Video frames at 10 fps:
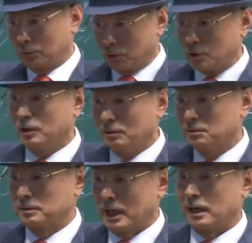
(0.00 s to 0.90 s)
for 10
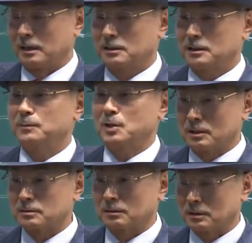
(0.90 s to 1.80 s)
years, right?
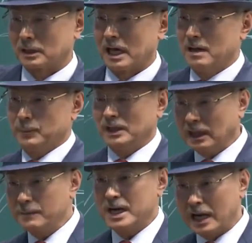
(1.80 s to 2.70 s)
If you just
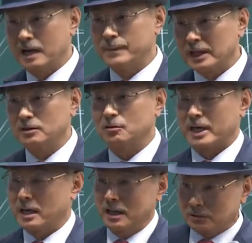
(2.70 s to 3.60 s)
change the filter,
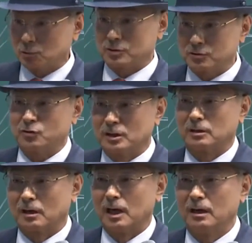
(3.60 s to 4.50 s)
you can keep on
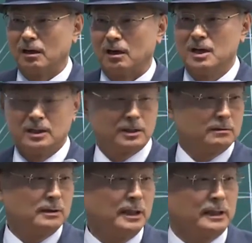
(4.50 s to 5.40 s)
using it.
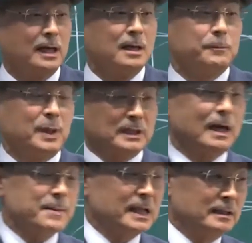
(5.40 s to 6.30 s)
All you have to do is
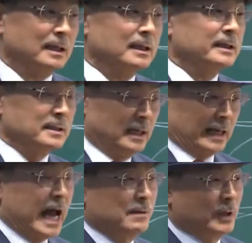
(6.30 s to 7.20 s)
change the filter,
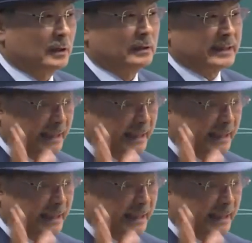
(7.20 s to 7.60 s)
and it's as if